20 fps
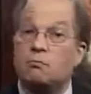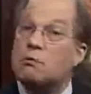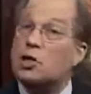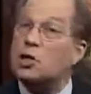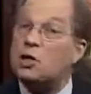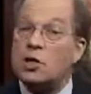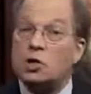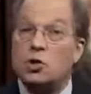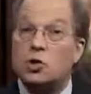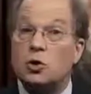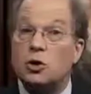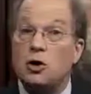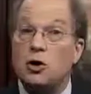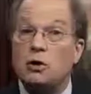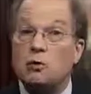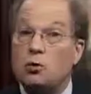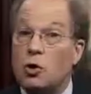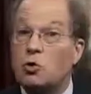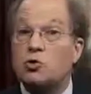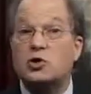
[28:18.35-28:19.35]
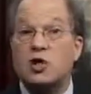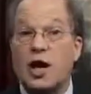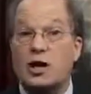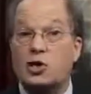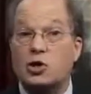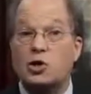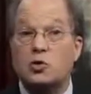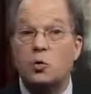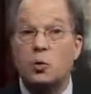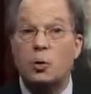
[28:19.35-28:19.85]
Initially, no
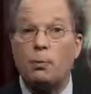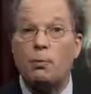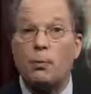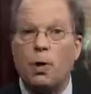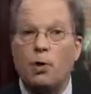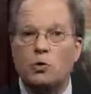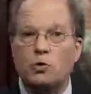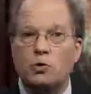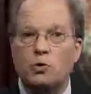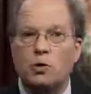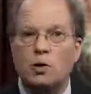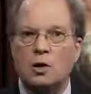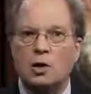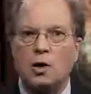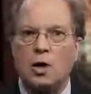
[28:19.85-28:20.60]
sanctions were imposed,